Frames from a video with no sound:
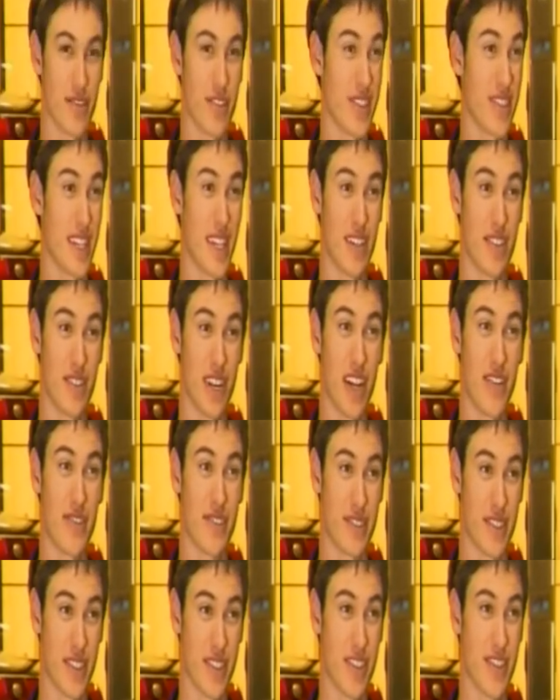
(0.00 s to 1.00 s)
There's only 10
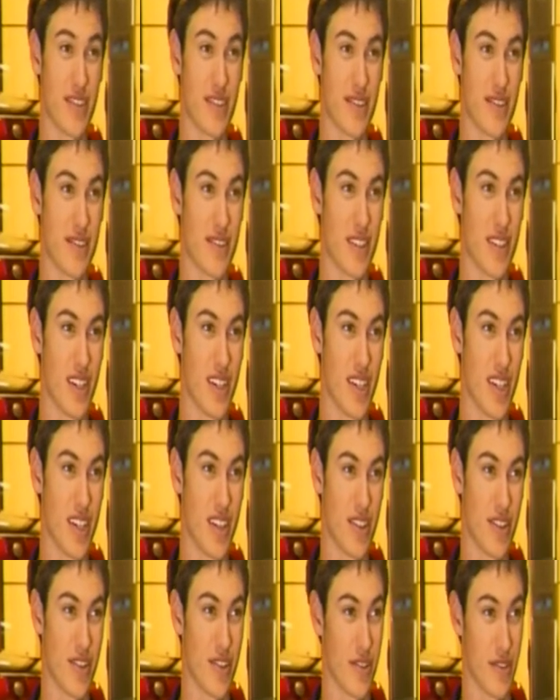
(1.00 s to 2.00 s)
drivers in this,
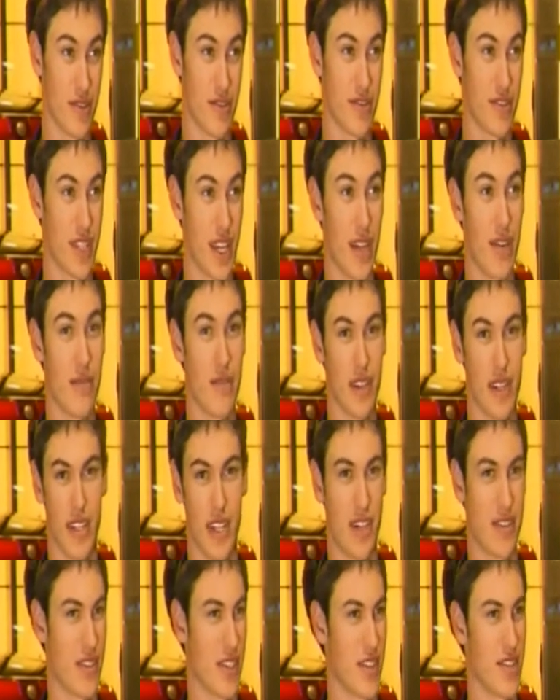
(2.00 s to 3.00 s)
or 10,
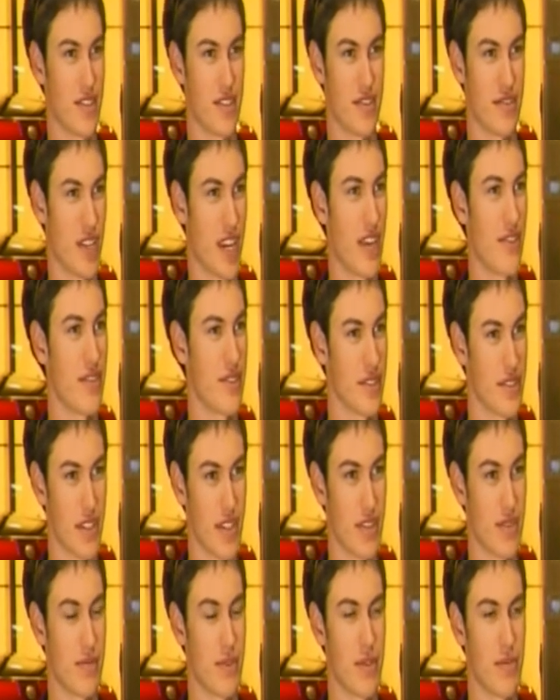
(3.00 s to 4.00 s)
not just drivers, there's
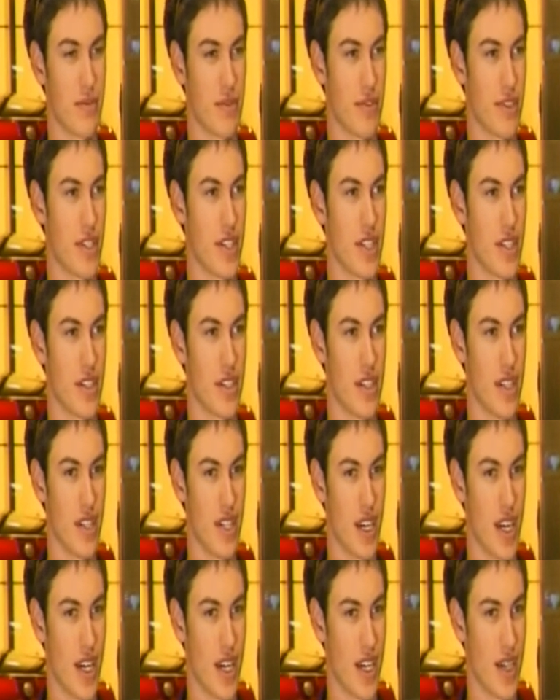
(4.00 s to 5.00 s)
other people in here
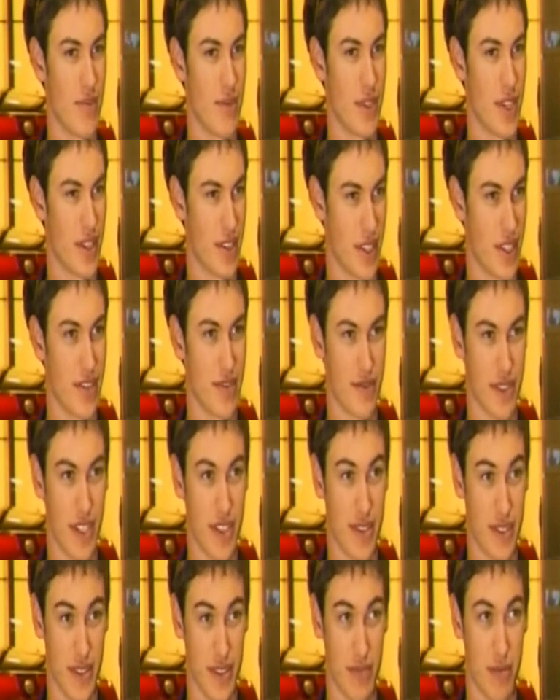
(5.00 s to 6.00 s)
that are in the
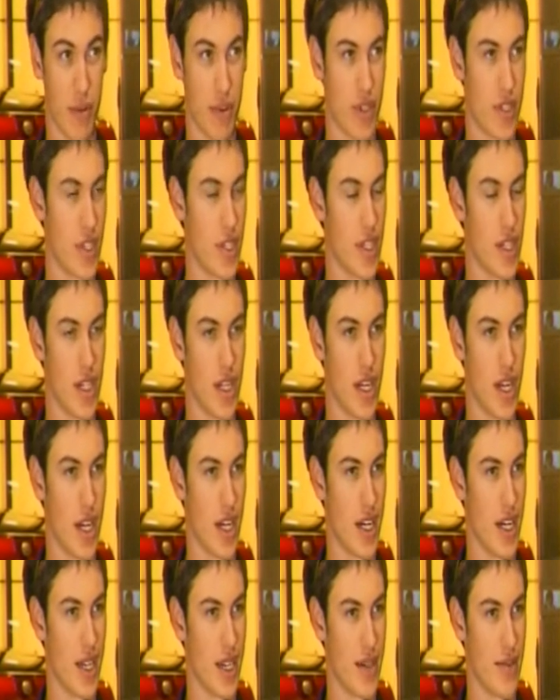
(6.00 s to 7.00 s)
racing sport
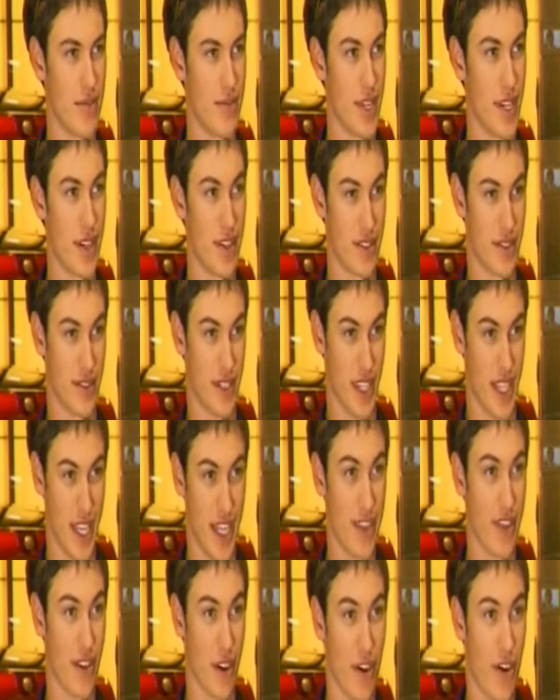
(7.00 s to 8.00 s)
that are
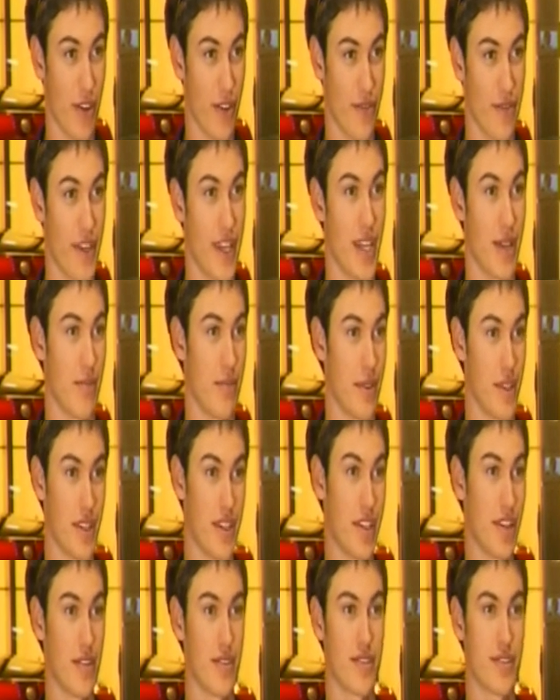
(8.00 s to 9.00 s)
in the Hall of Fame.
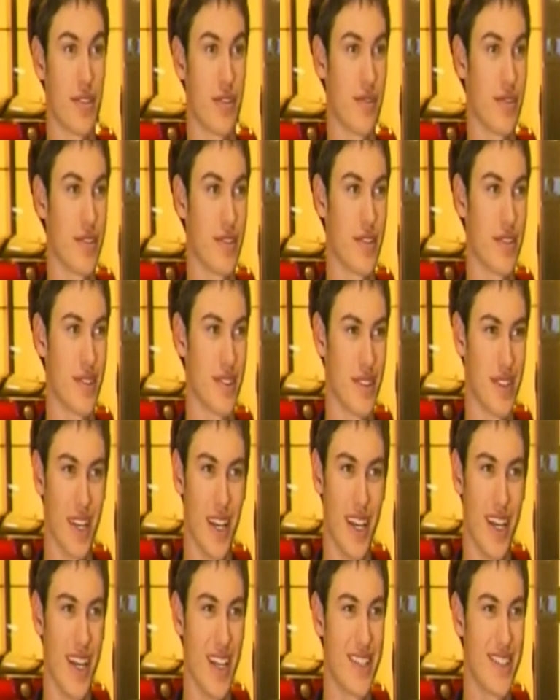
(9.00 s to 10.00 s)
You know, so
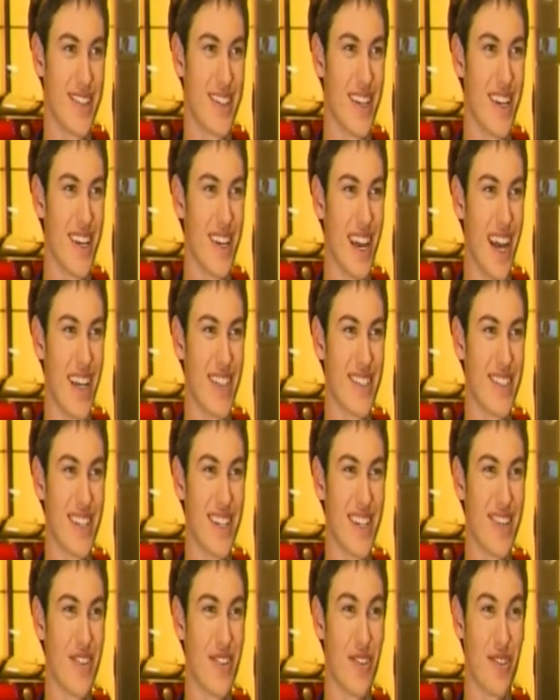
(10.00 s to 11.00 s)
I
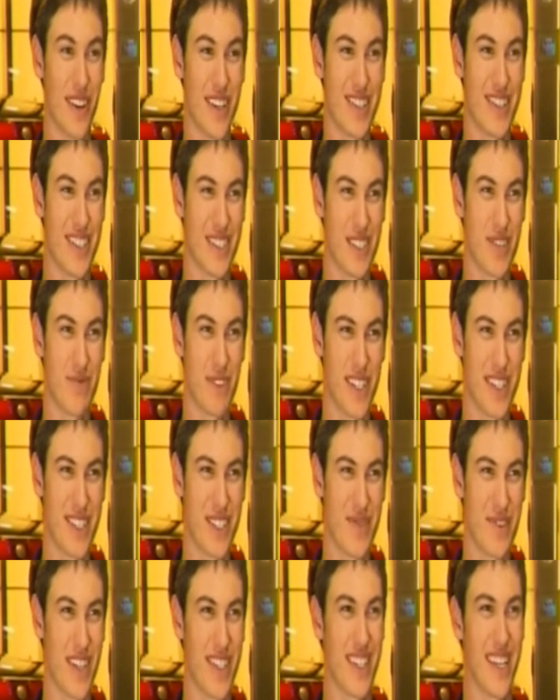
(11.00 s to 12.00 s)
say we race against the best
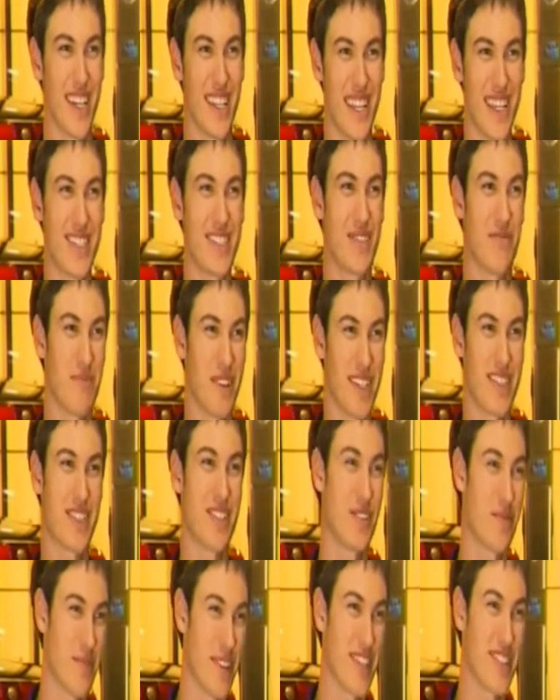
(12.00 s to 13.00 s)
of the best. That's the best
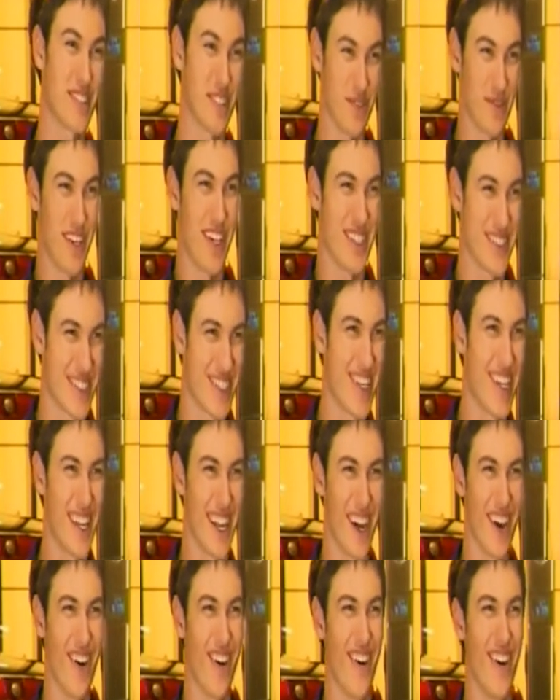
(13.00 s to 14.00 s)
of the best of the best. You
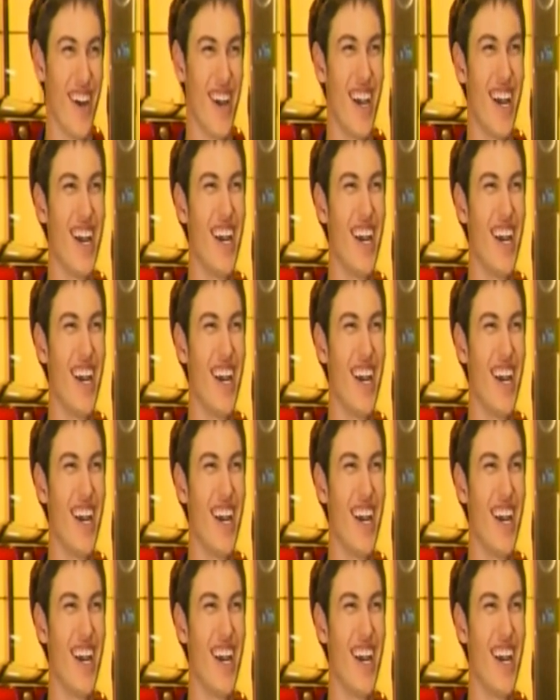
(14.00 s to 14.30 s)
know,